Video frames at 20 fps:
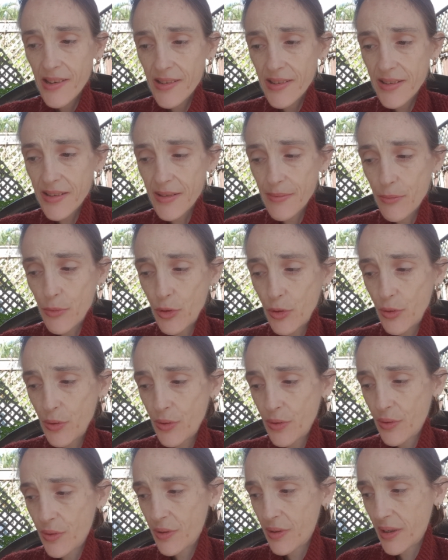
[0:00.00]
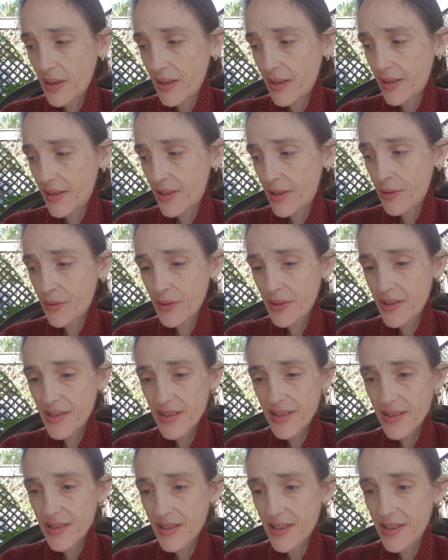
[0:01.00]
some more
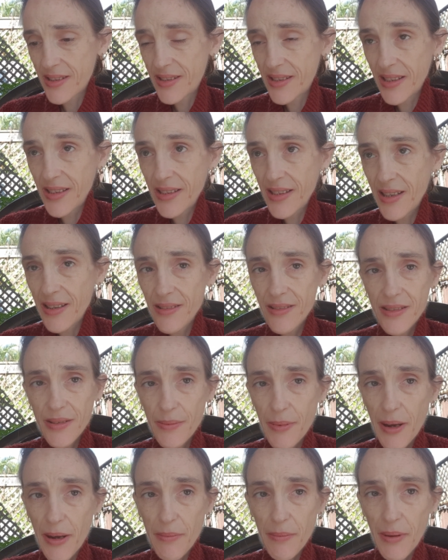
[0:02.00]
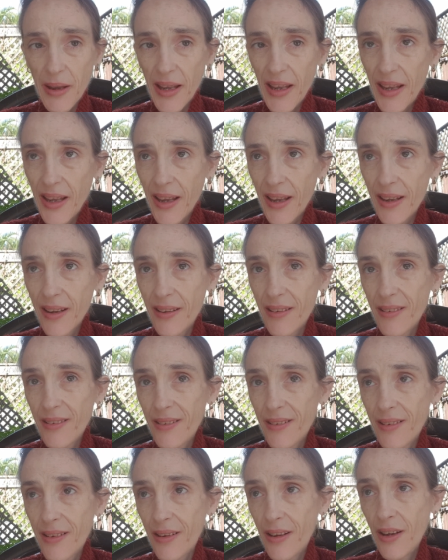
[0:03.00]
nuanced details about me
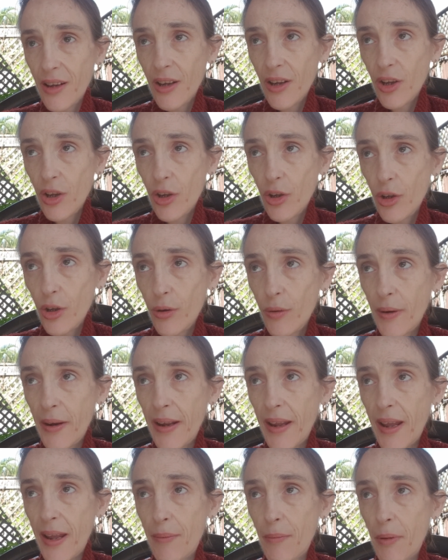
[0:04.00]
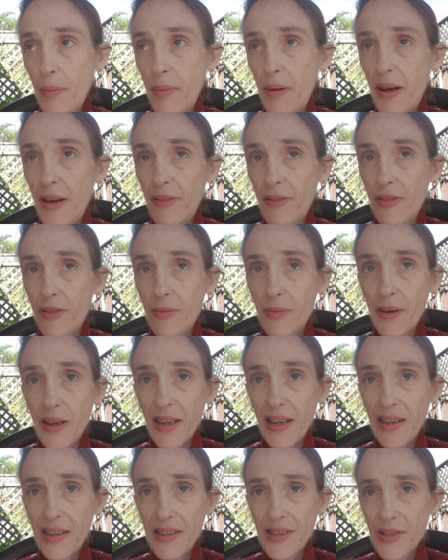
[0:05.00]
and who I am apart from my
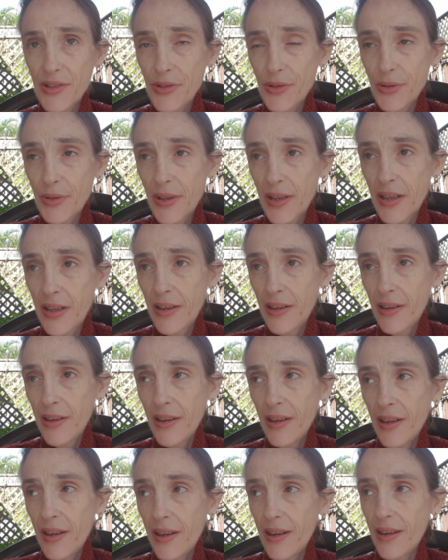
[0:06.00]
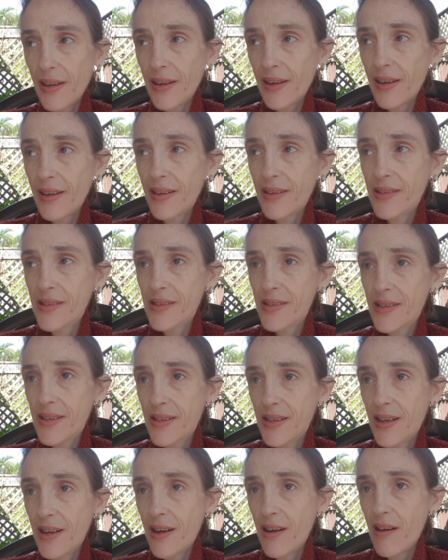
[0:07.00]
eating disorder. And
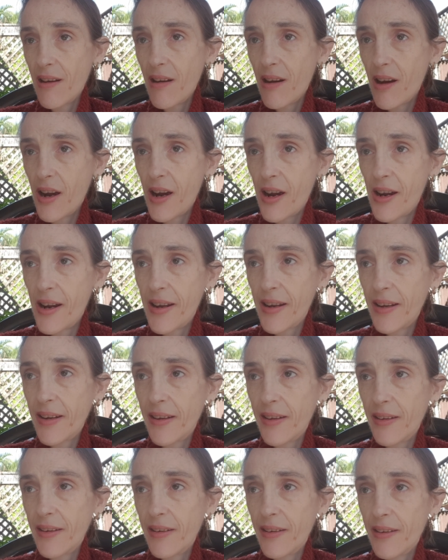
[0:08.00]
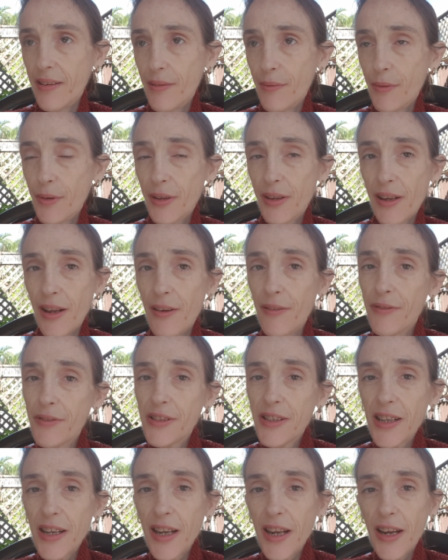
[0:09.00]
I would love
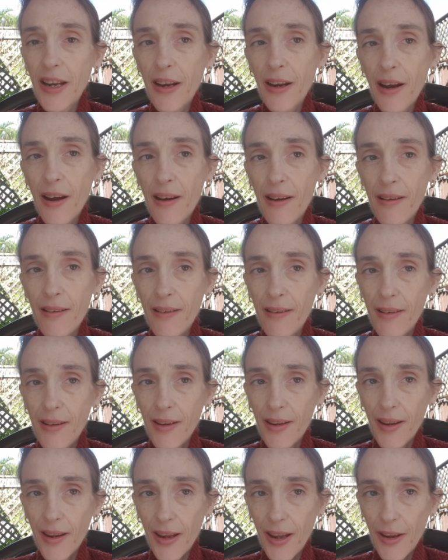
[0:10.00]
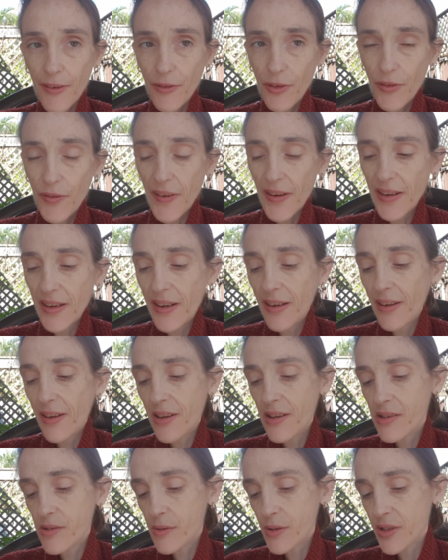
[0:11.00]
to hear, if you found any of
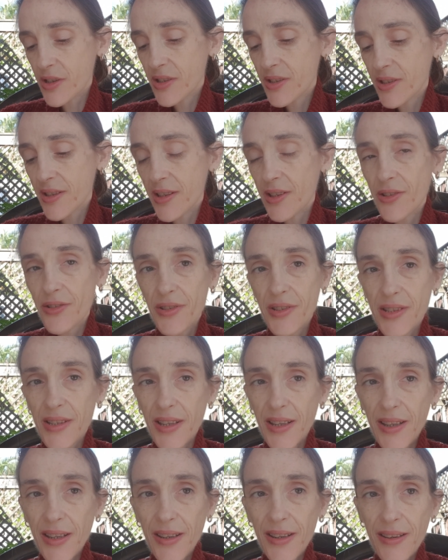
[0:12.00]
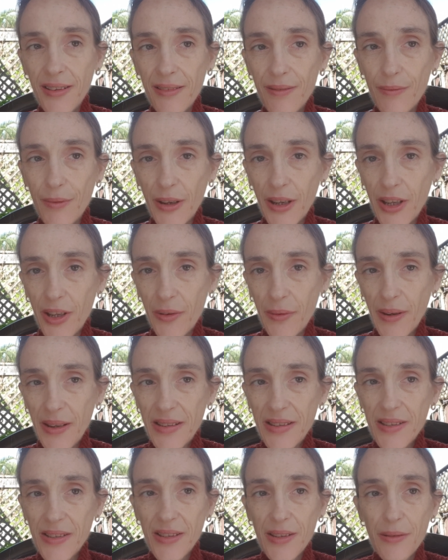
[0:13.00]
these questions interesting, why don't you
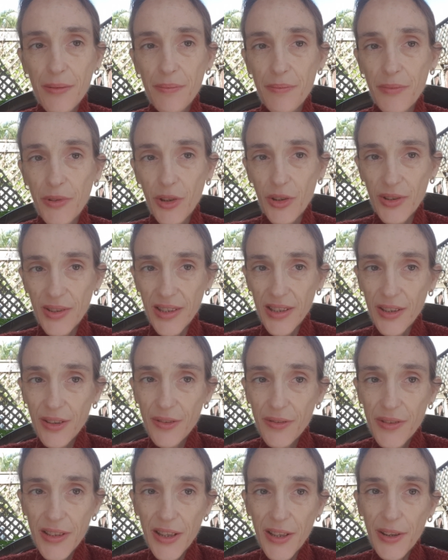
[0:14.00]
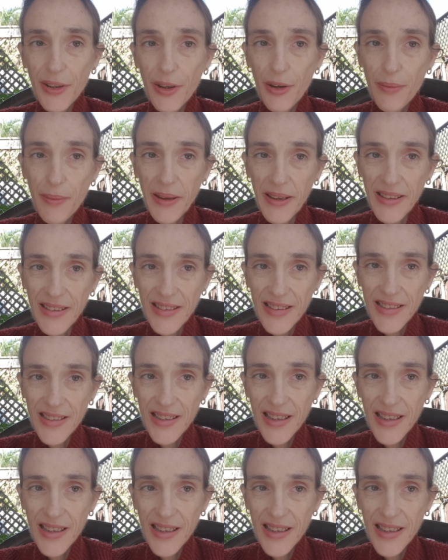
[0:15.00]
answer them yourselves in the comments.